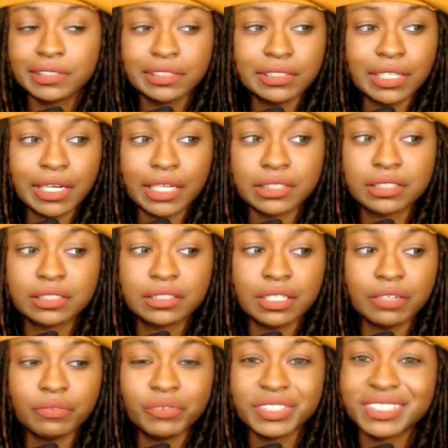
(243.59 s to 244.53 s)
I don't, I,
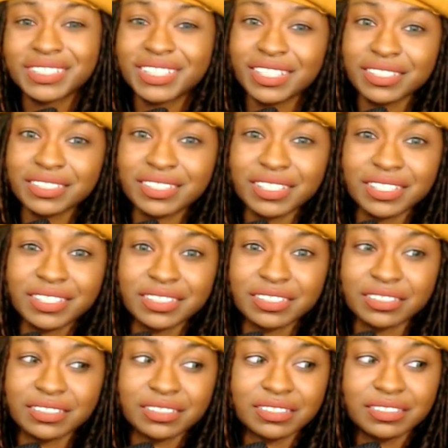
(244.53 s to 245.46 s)
if it's ten
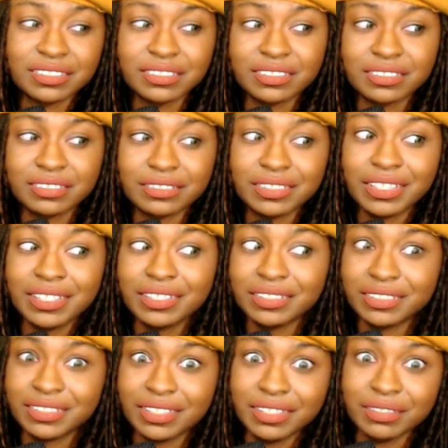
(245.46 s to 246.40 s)
tons, ten
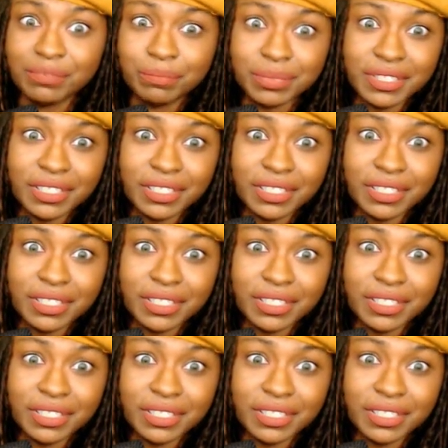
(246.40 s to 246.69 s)
ton,